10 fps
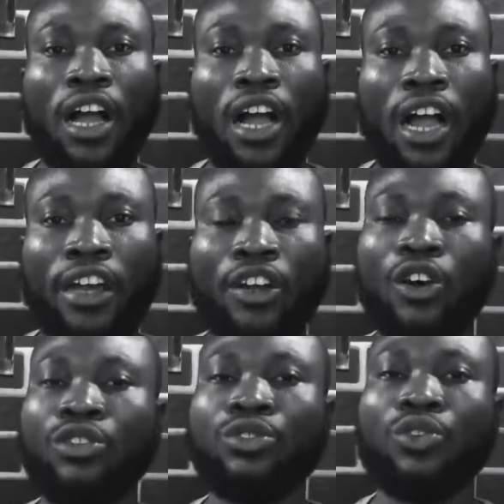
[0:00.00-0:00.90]
And
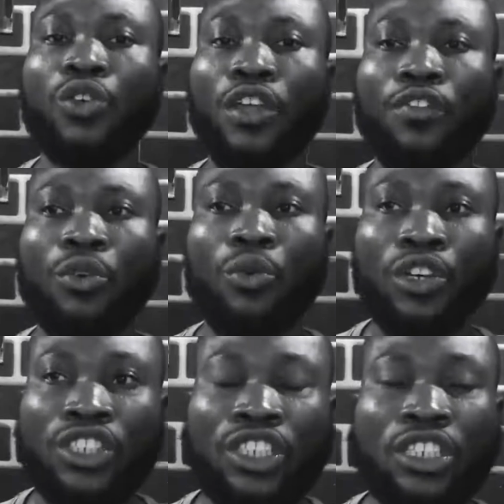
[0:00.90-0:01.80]
also, if you're
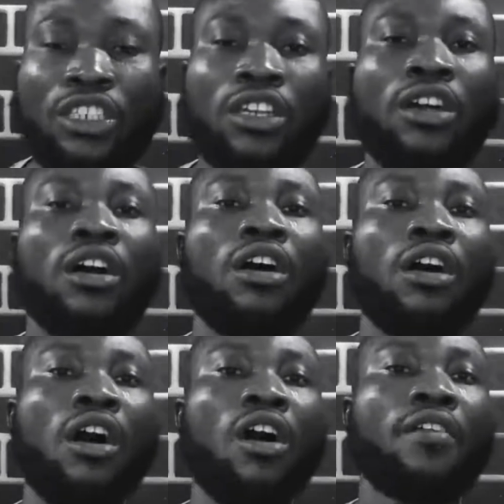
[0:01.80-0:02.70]
watching
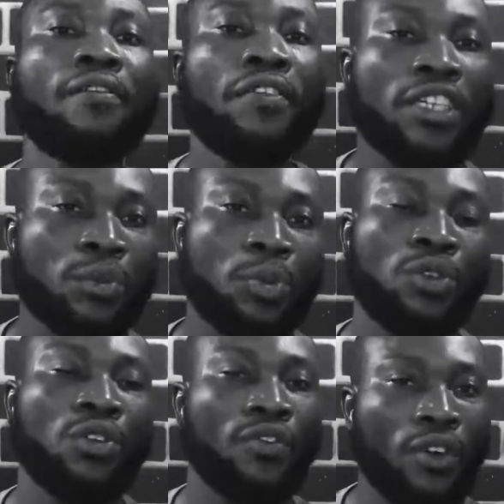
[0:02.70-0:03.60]
on Facebook,
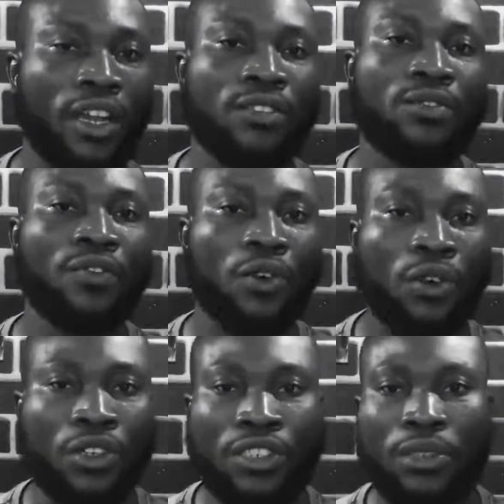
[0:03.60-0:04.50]
don't forget to
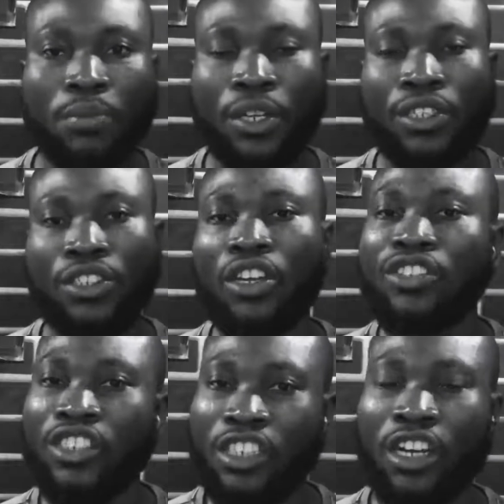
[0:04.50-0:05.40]
follow this page.
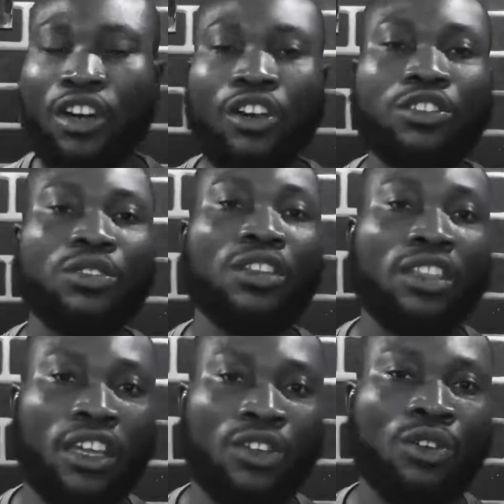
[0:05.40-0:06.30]
Share also.
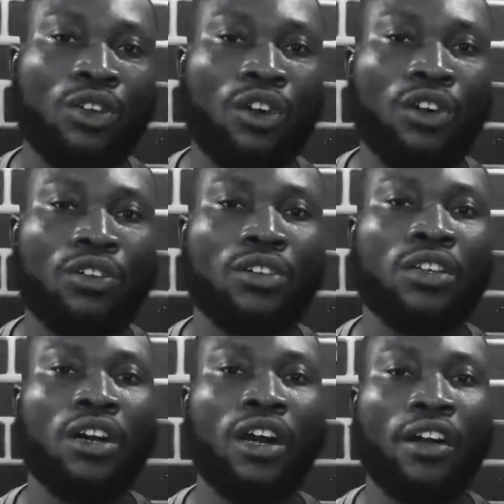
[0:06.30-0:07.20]
Thank you all.
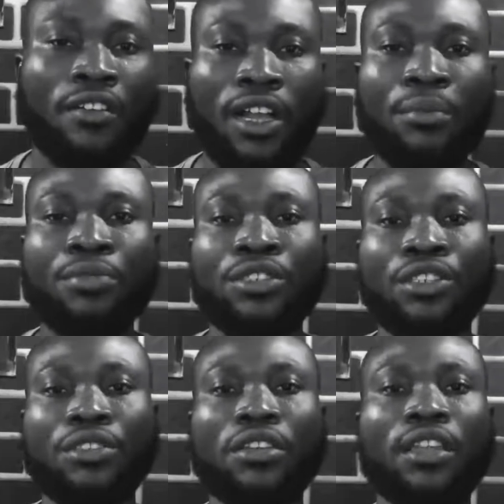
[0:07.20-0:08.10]
I really
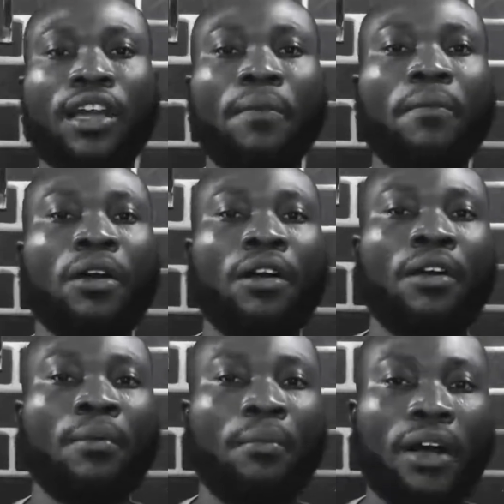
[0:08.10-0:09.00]
appreciate your time.
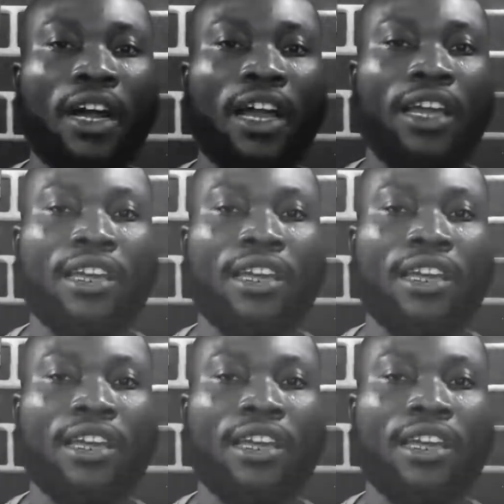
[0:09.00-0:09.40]
Bye.